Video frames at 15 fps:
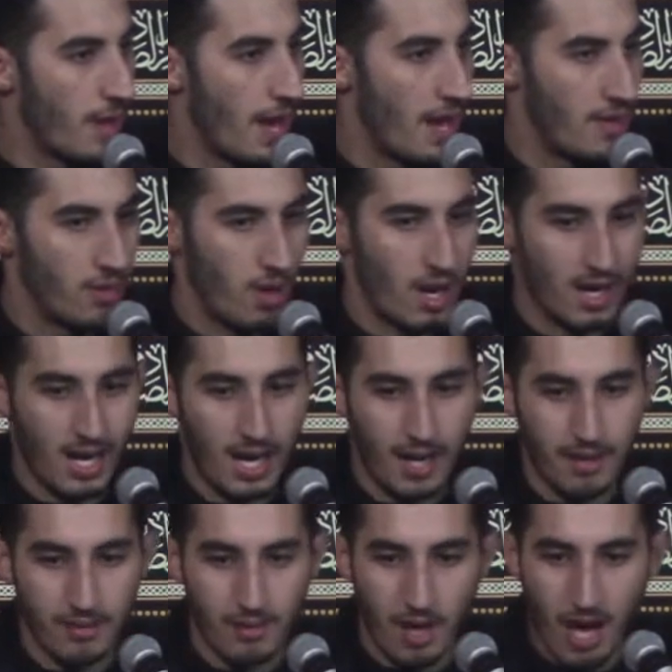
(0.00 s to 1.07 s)
and I
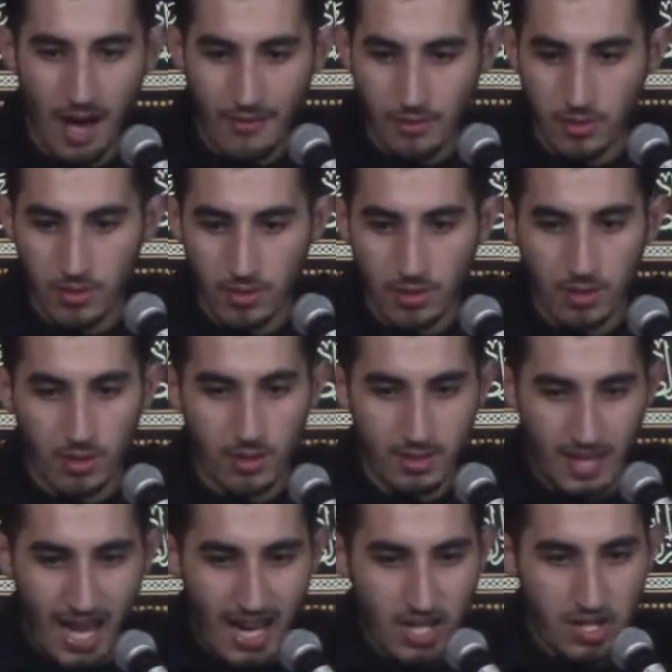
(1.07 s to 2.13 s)
can't. I have to
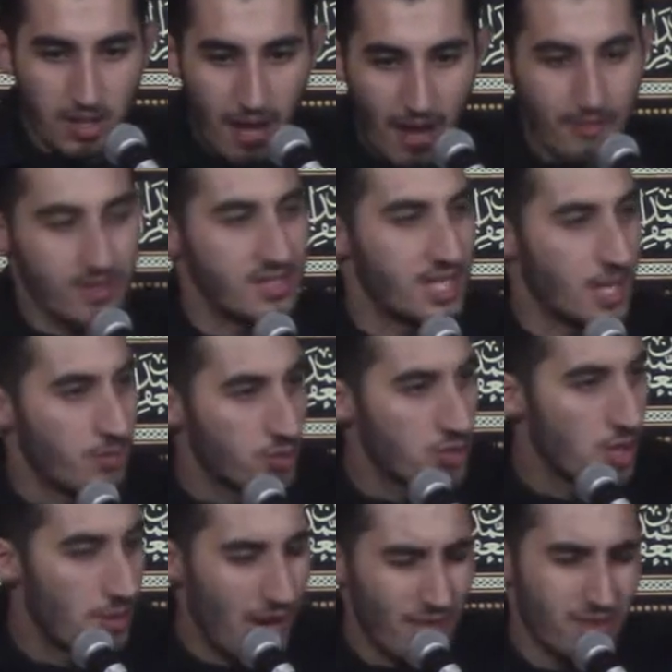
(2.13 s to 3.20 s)
to actually have a stable
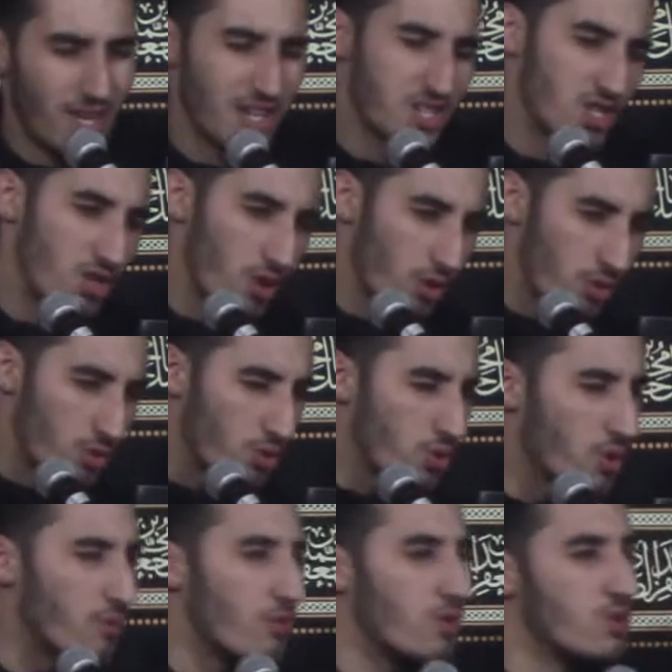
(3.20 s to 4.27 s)
job. I have to actually go through
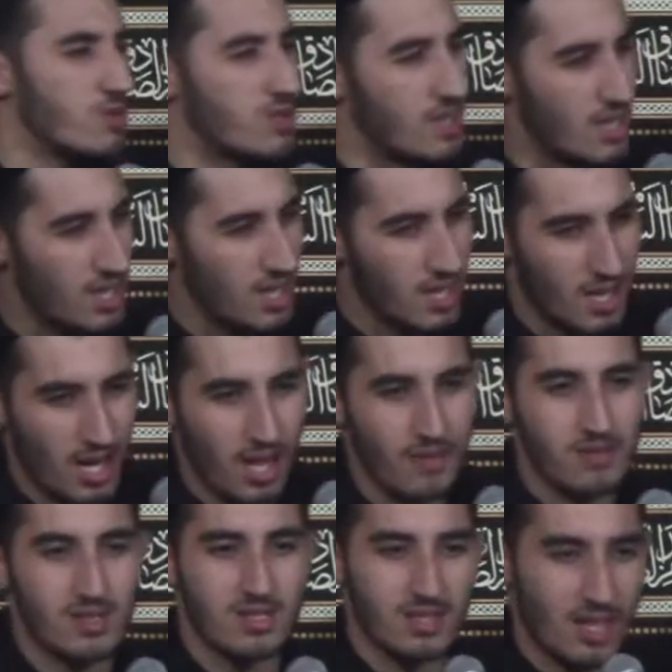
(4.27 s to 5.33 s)
university and I
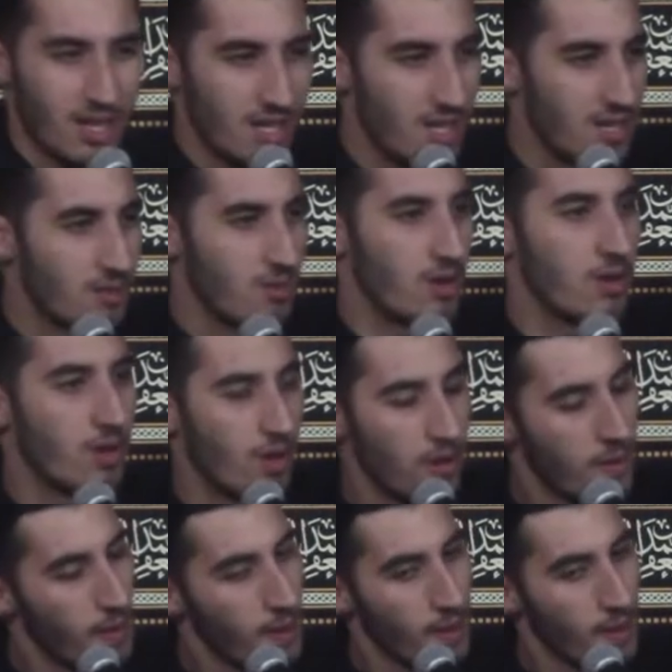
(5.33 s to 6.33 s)
have to study and whatnot.